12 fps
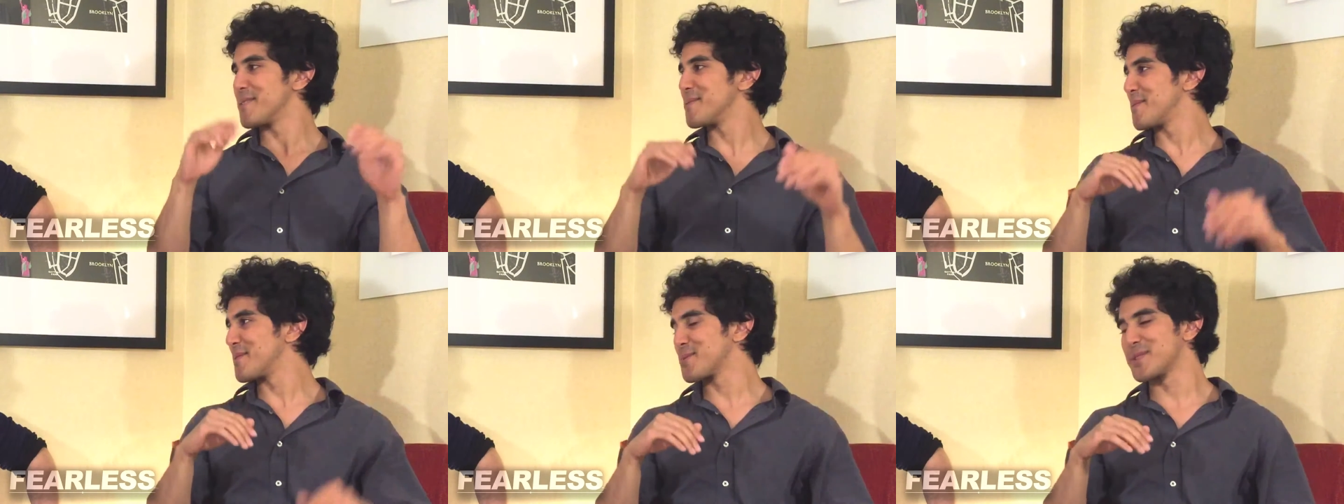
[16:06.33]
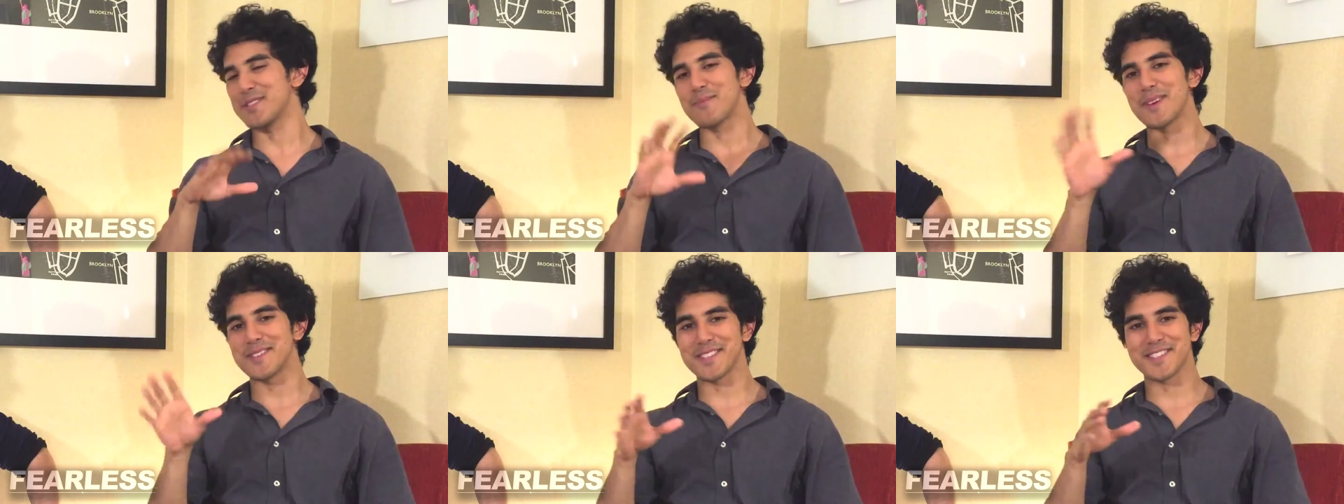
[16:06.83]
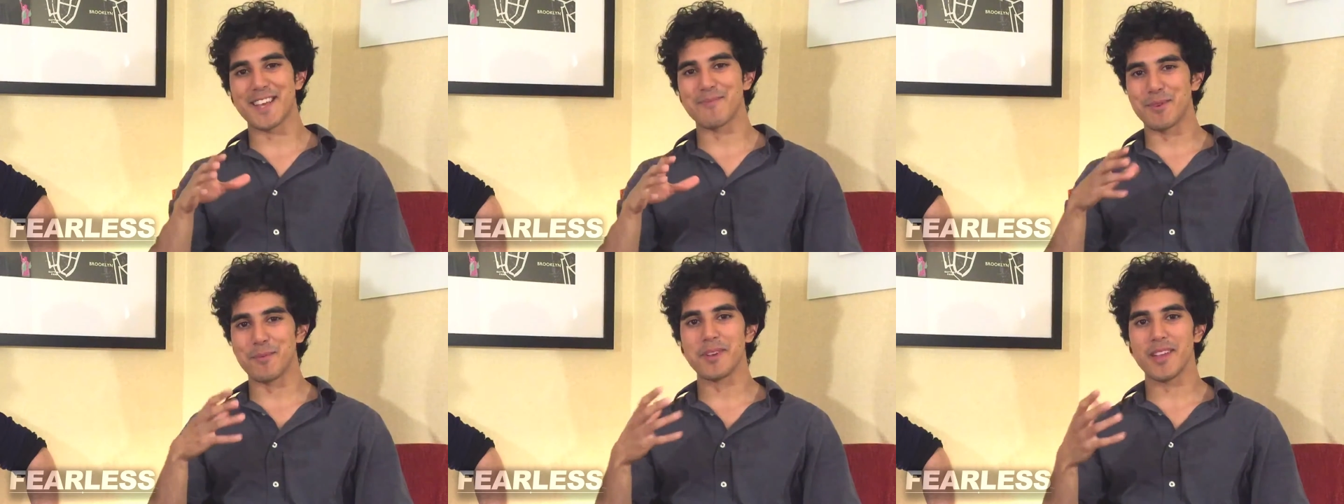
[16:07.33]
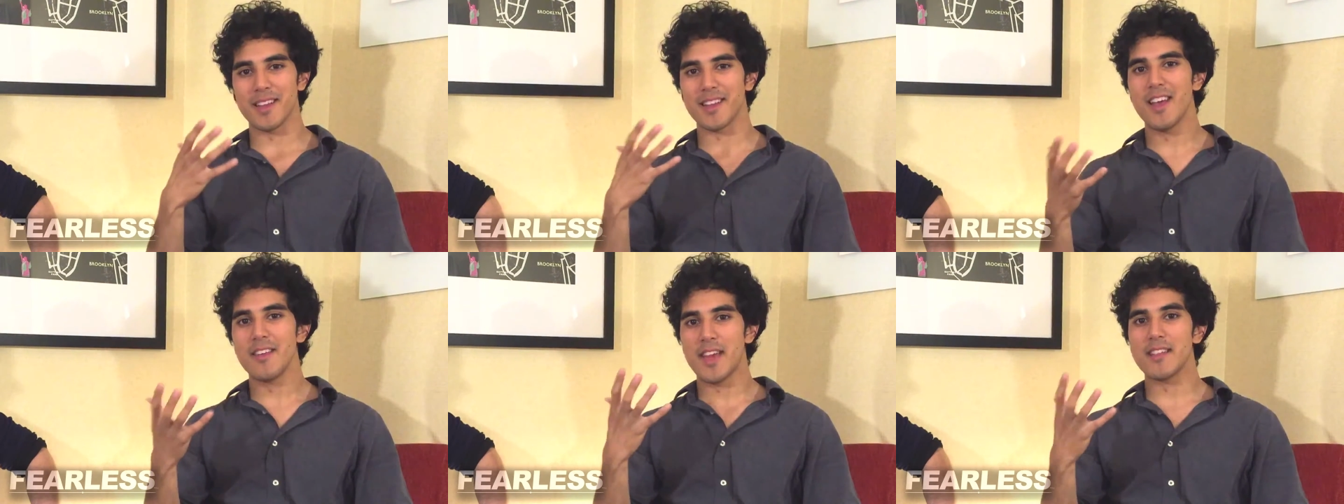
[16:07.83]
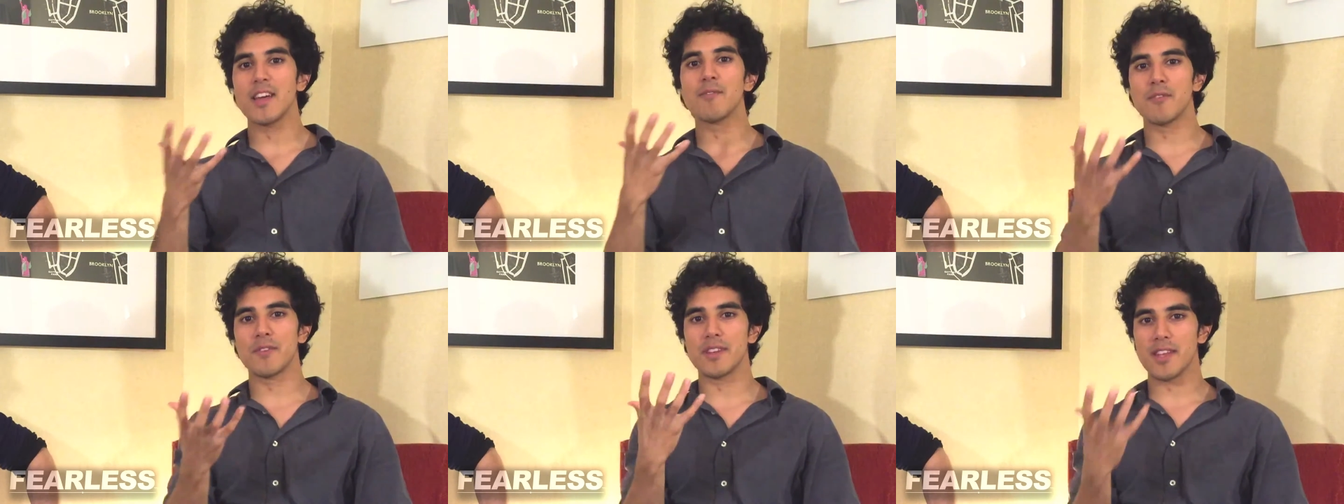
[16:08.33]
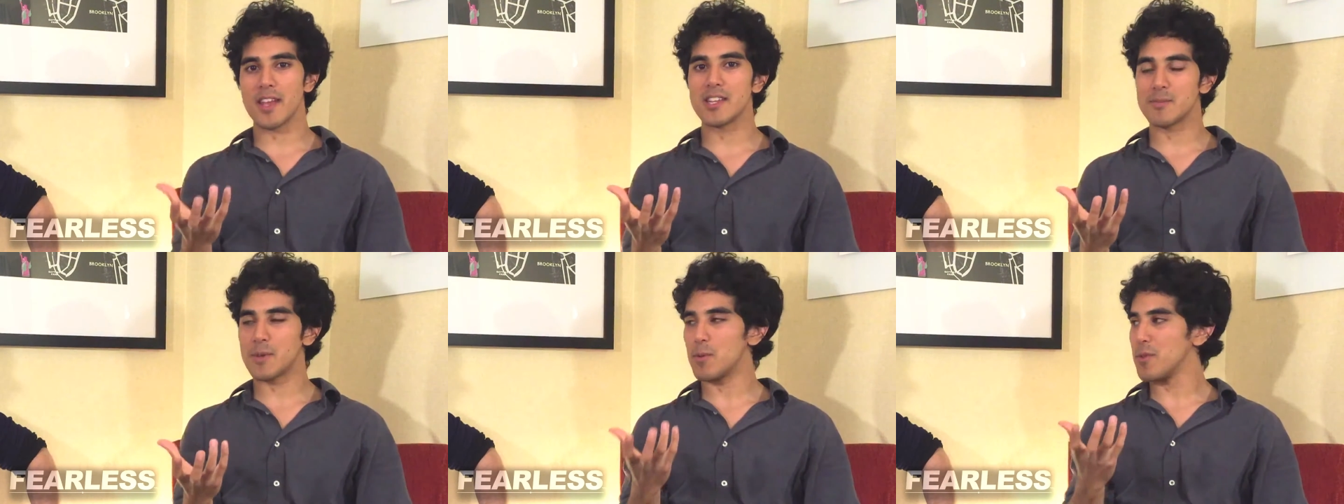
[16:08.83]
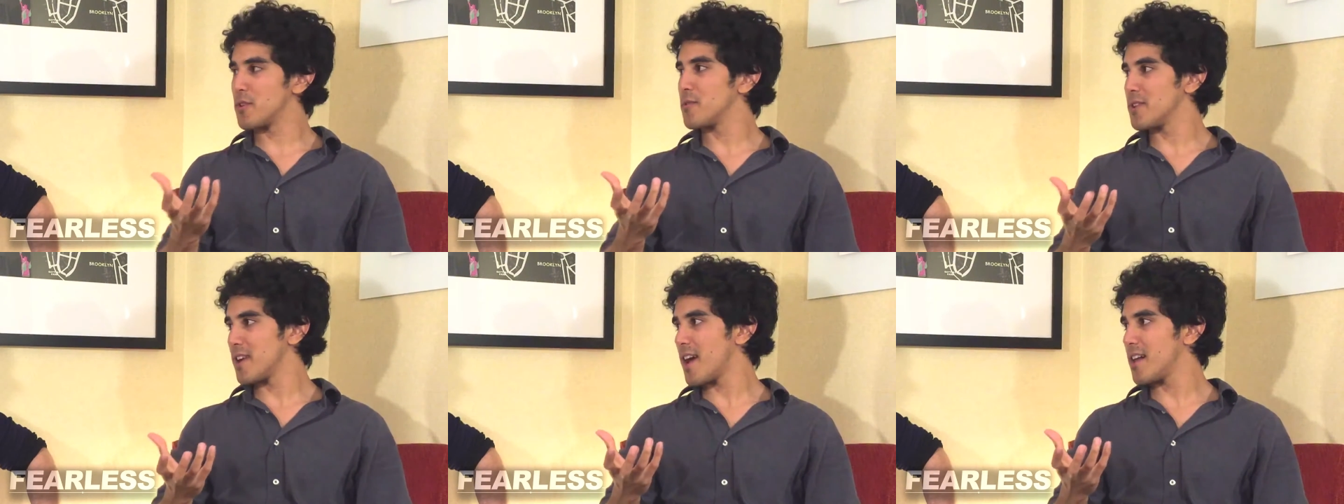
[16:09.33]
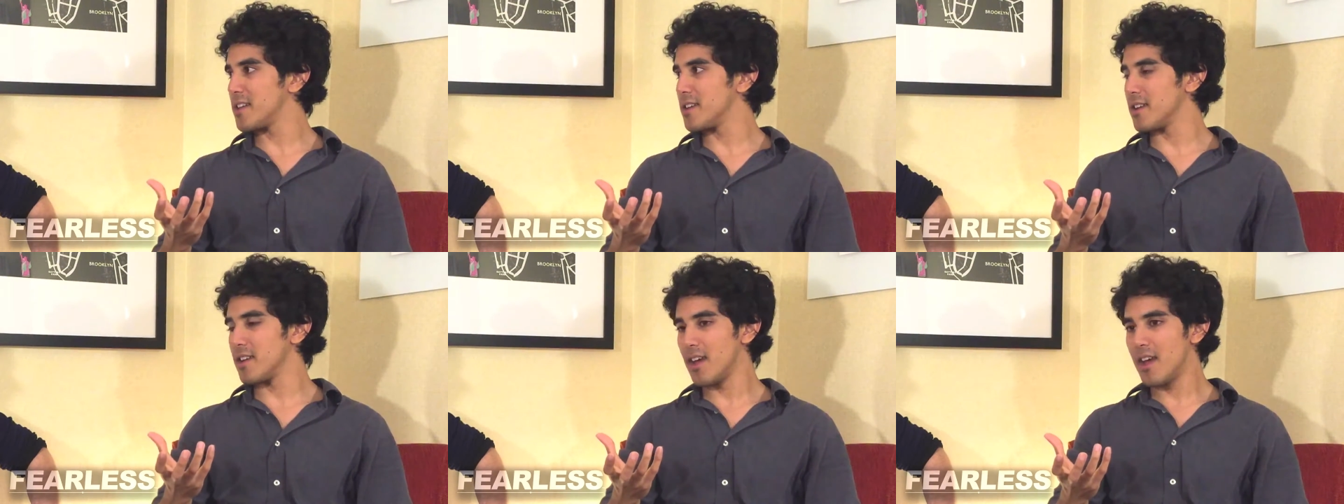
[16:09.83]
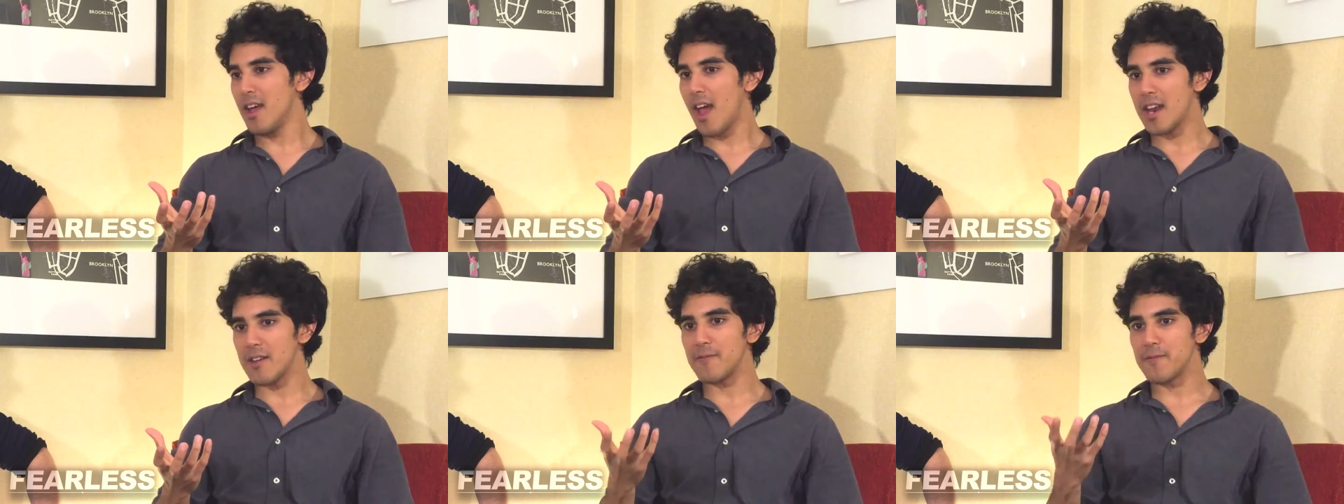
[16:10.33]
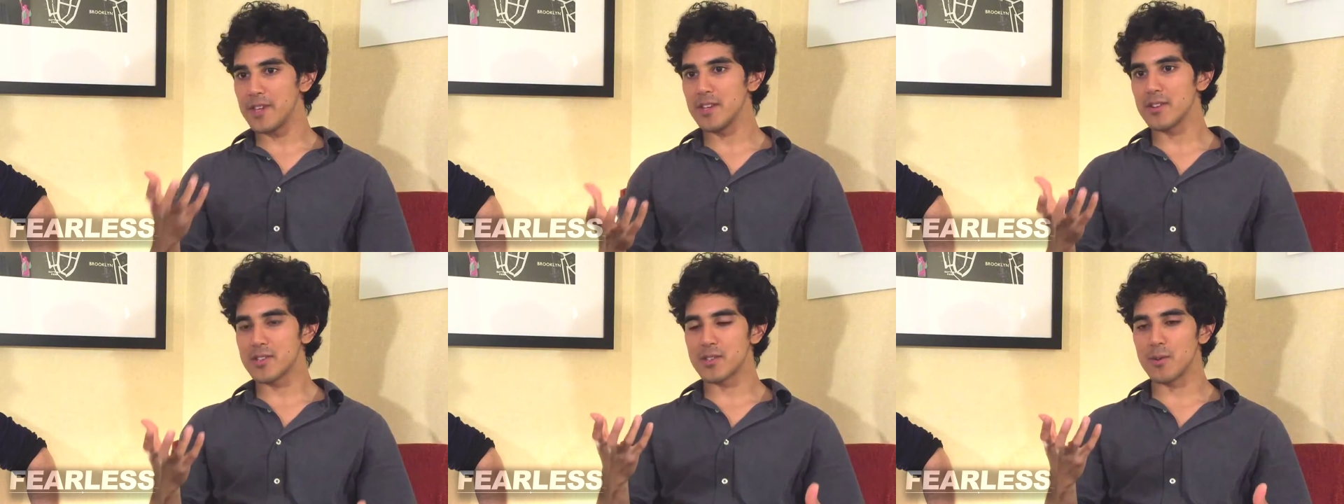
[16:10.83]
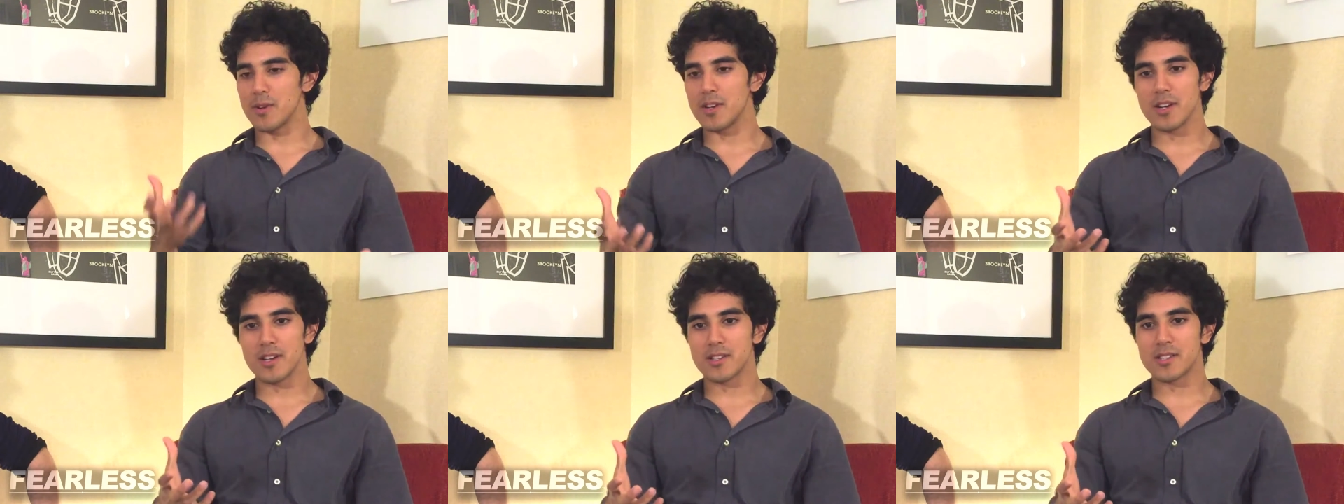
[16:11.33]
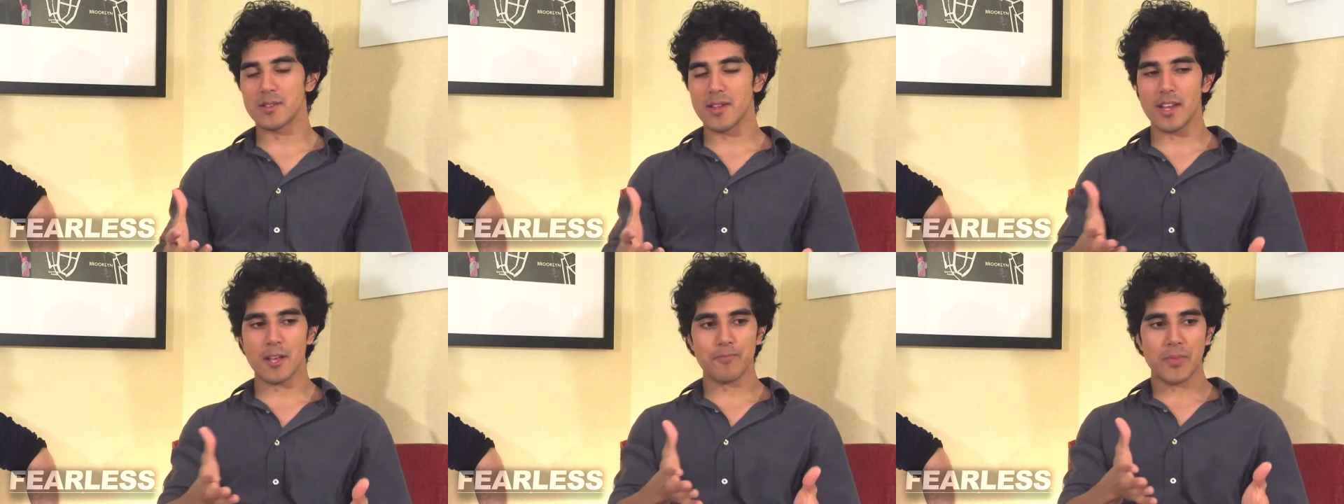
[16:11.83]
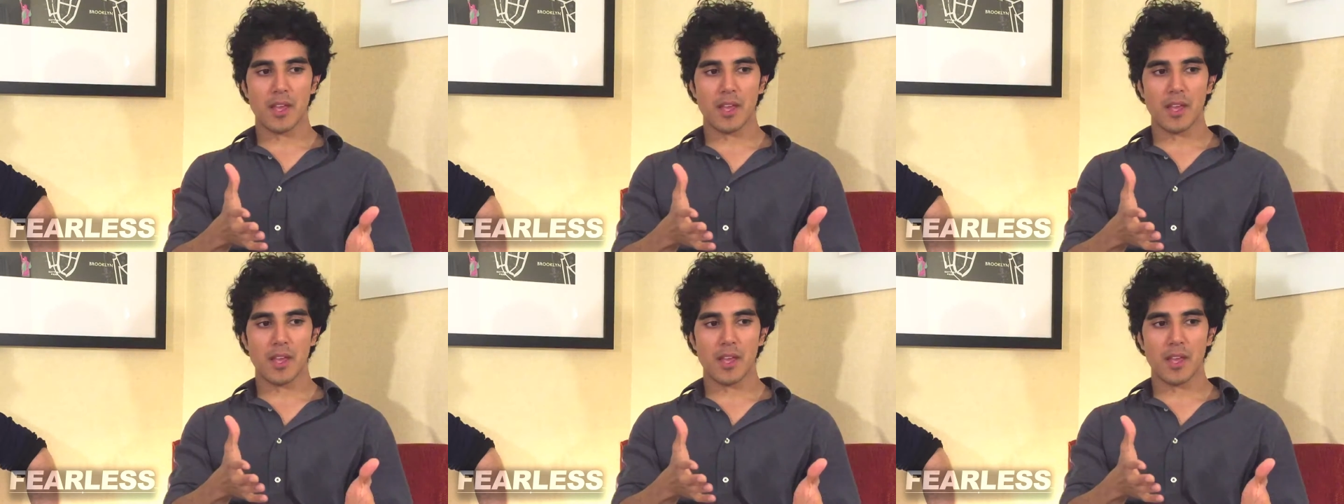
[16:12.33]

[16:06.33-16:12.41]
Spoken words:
This wasn't the best example, but like that level of engagement with your reality, and it feels so good. So like